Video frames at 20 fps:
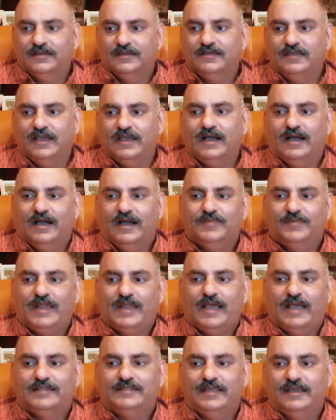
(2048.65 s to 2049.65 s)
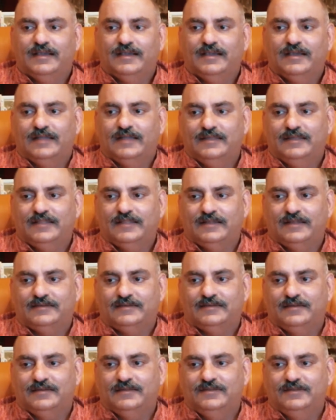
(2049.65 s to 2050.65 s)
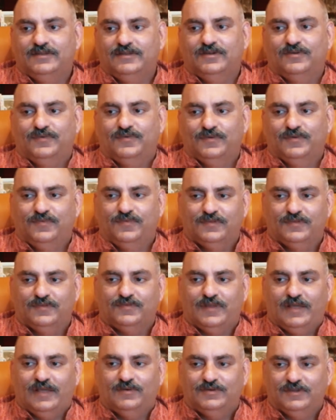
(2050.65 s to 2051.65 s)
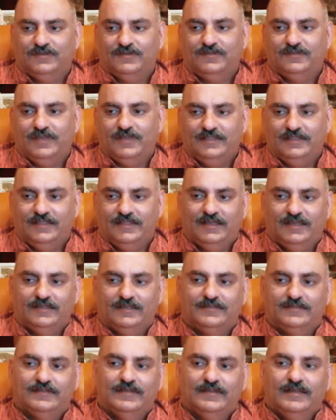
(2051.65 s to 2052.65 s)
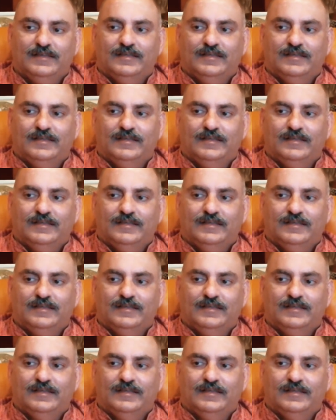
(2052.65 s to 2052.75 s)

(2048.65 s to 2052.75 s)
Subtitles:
Yeah, I mean, I think that, first of all, I would just say this.